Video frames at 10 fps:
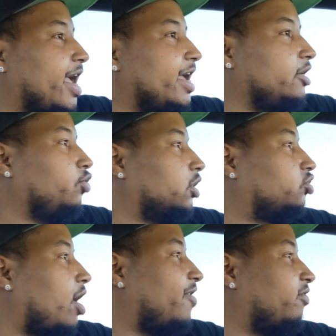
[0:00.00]
and you could
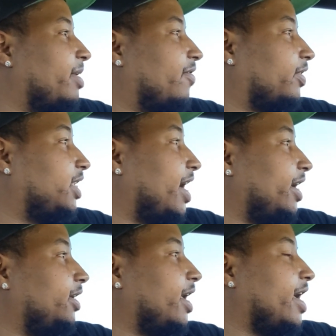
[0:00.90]
drive them every
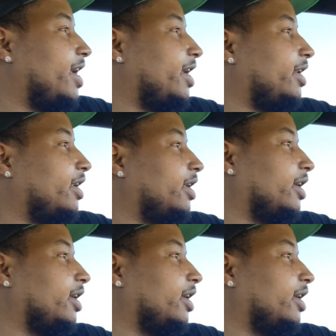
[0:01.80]
day and